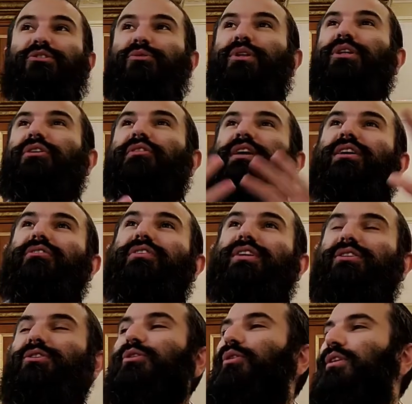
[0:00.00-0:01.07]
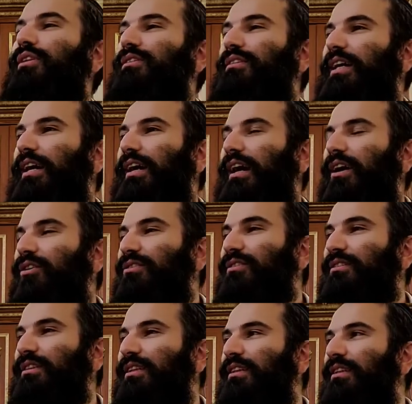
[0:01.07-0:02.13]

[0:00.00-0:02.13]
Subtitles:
You want to renovate your whole entire house.